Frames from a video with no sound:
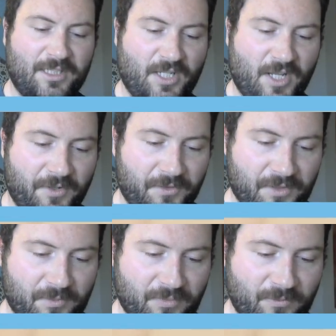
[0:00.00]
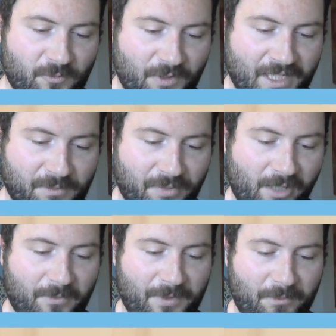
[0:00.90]
nose, one that's
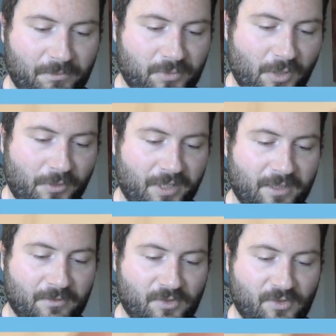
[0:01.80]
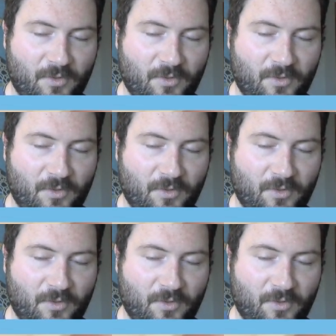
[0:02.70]
probably been broken so